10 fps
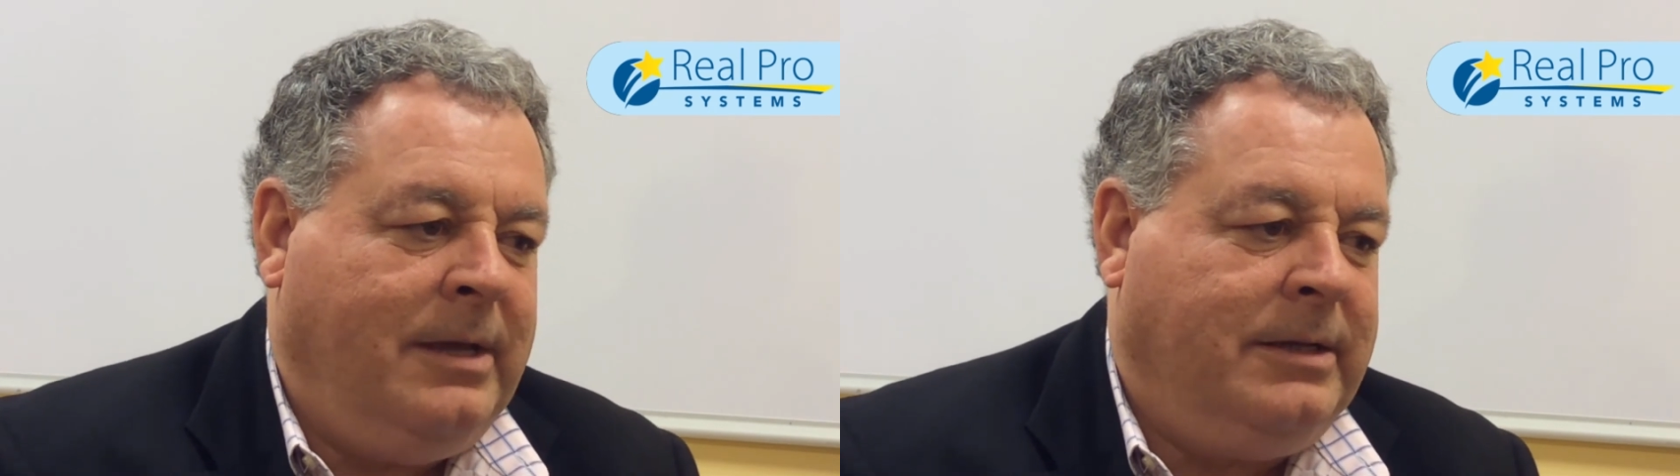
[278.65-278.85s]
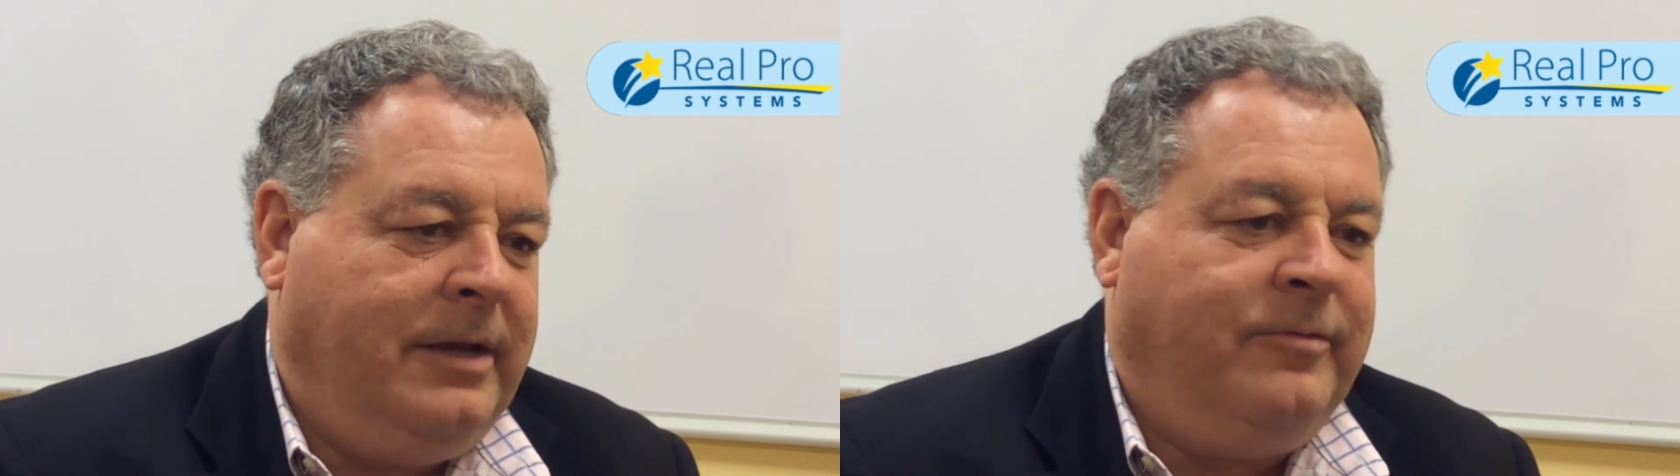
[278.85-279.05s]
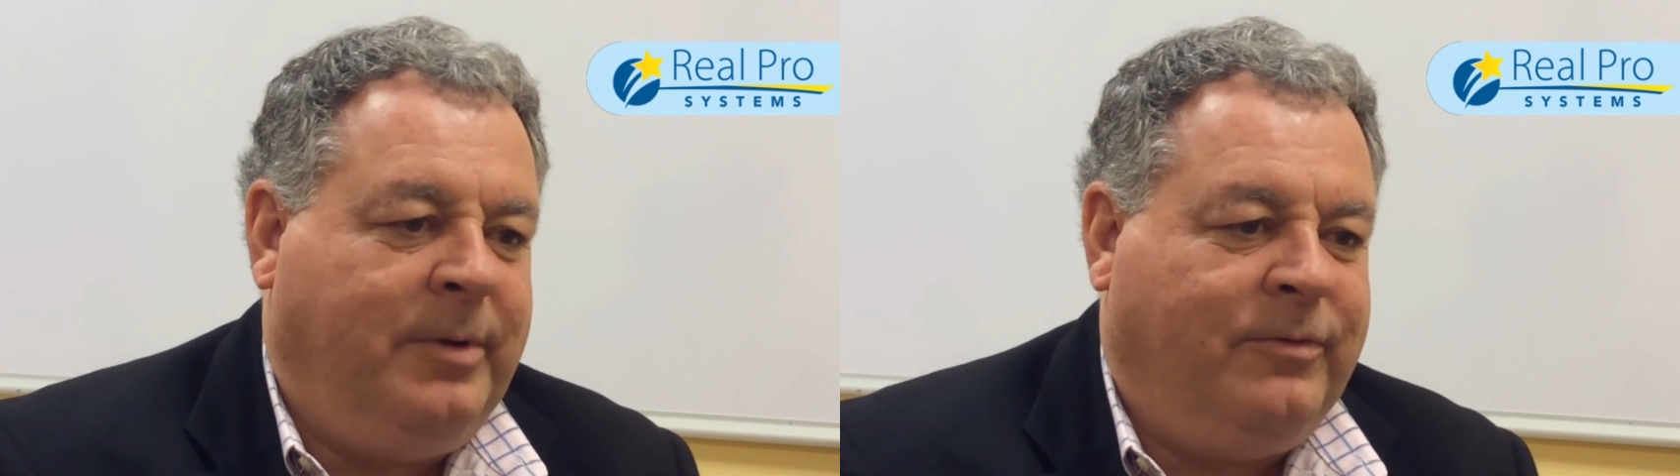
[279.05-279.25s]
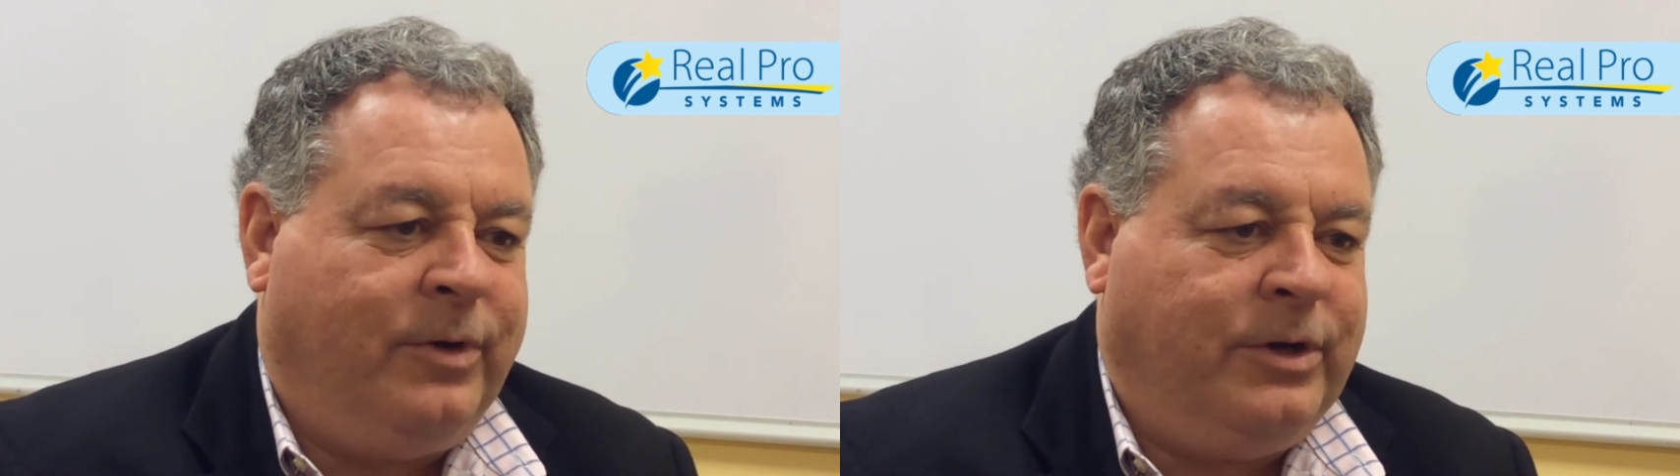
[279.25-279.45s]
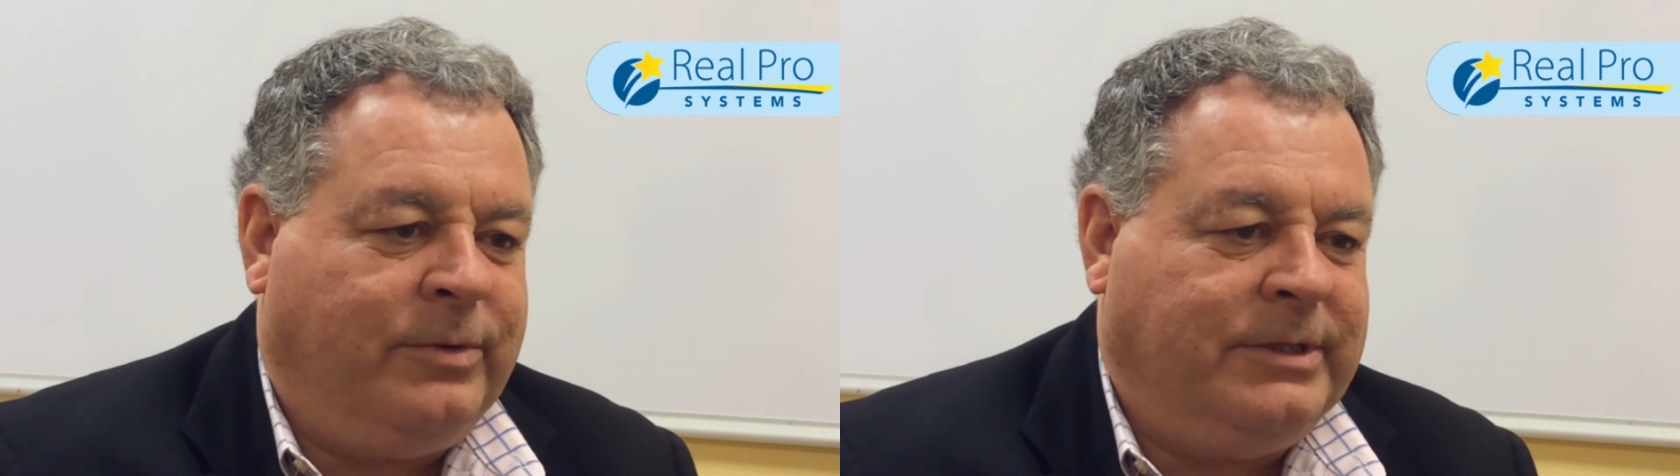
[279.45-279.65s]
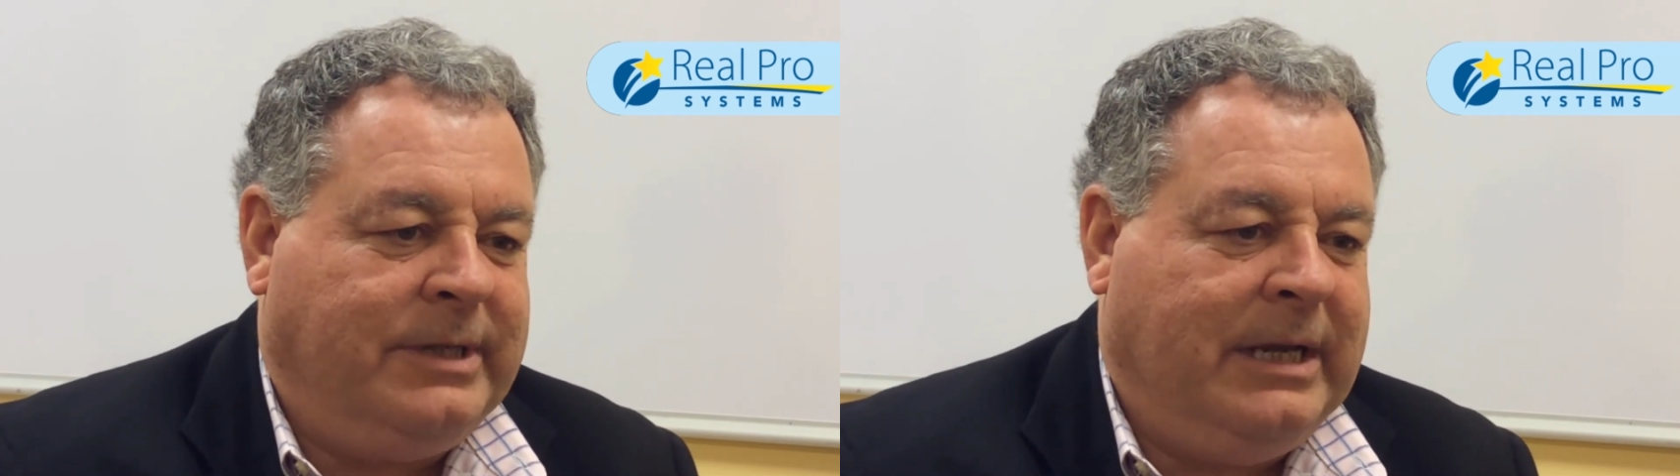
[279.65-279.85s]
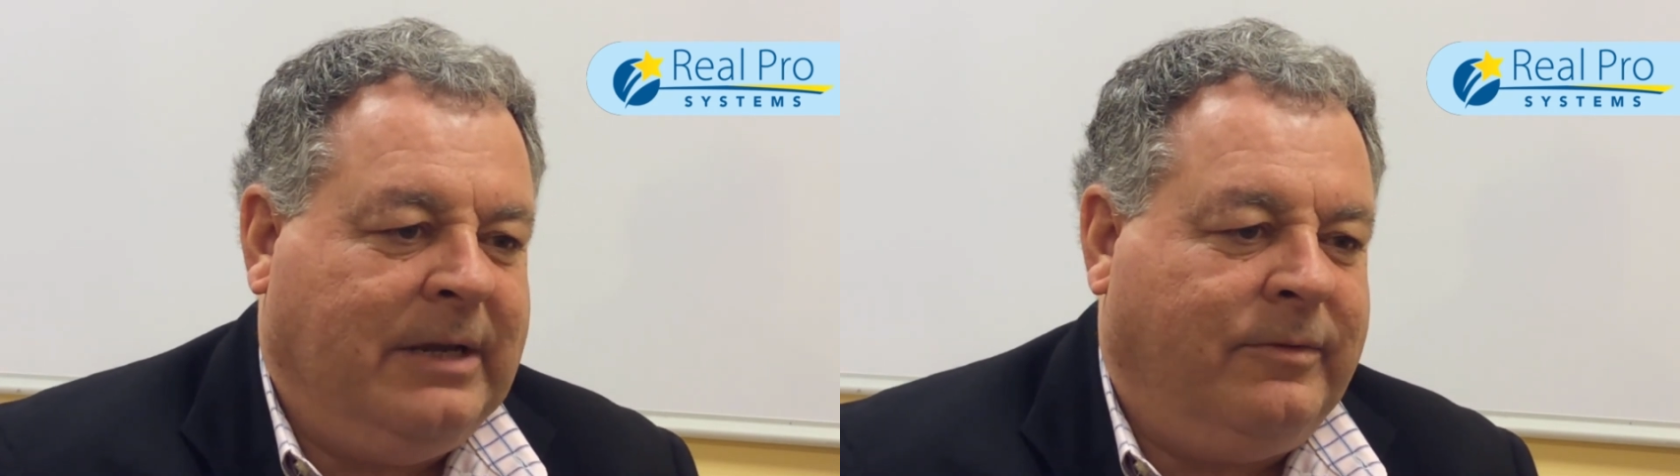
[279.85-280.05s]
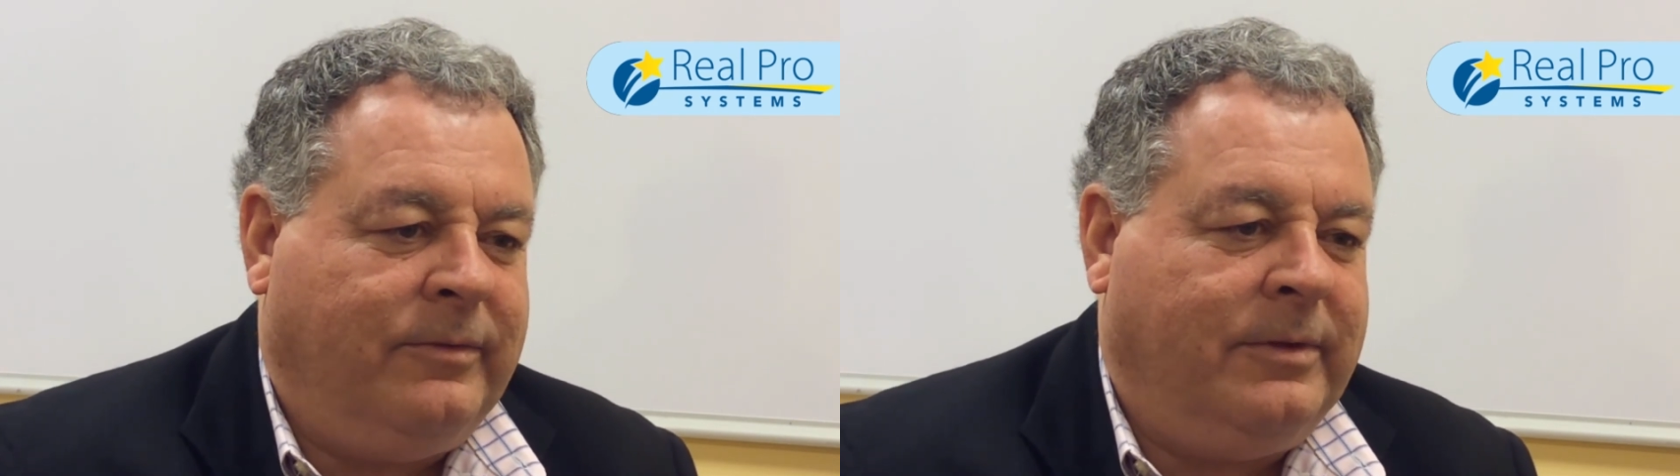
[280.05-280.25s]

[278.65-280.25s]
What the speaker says: give before you receive.